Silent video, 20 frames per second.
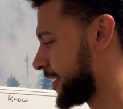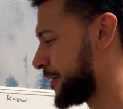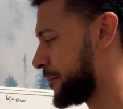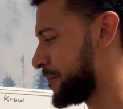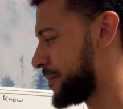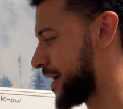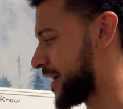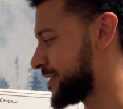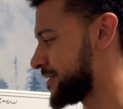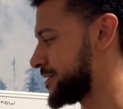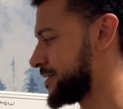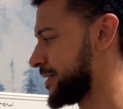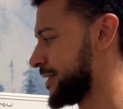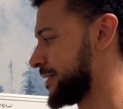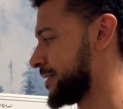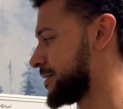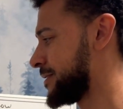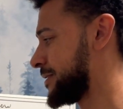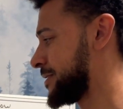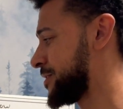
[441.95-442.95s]
imagine
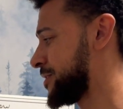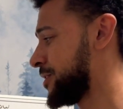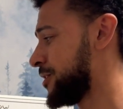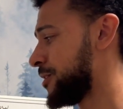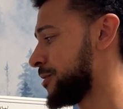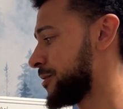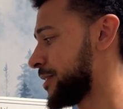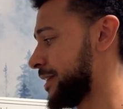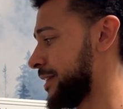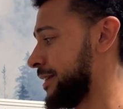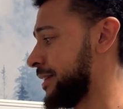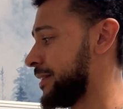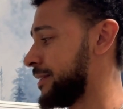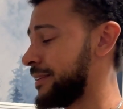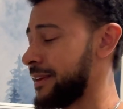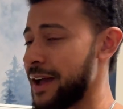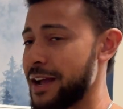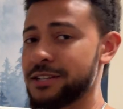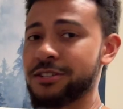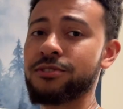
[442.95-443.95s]
she already
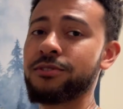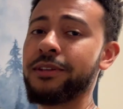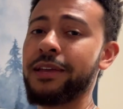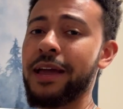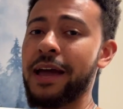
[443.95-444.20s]
naturally